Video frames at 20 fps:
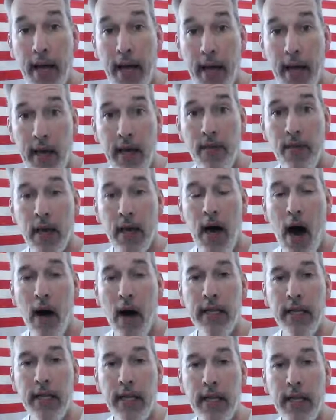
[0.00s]
in the
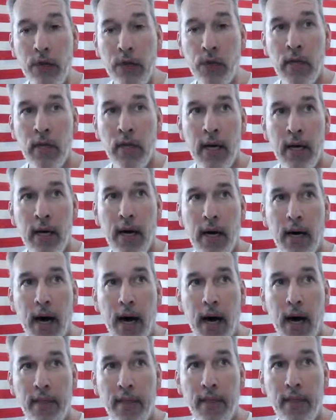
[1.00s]
colonies.
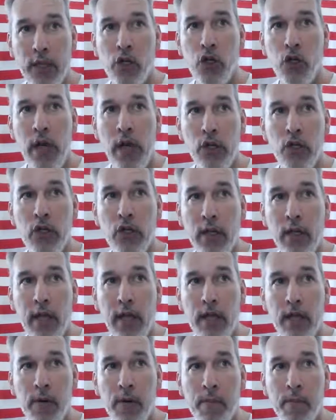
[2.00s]
That's changed a
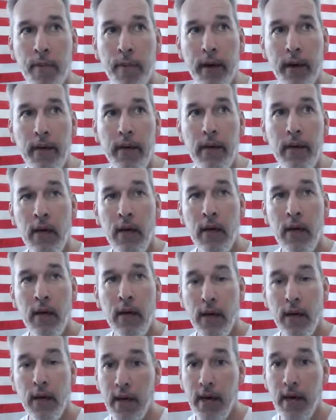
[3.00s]
little bit
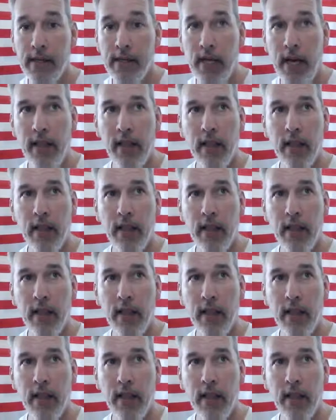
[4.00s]
to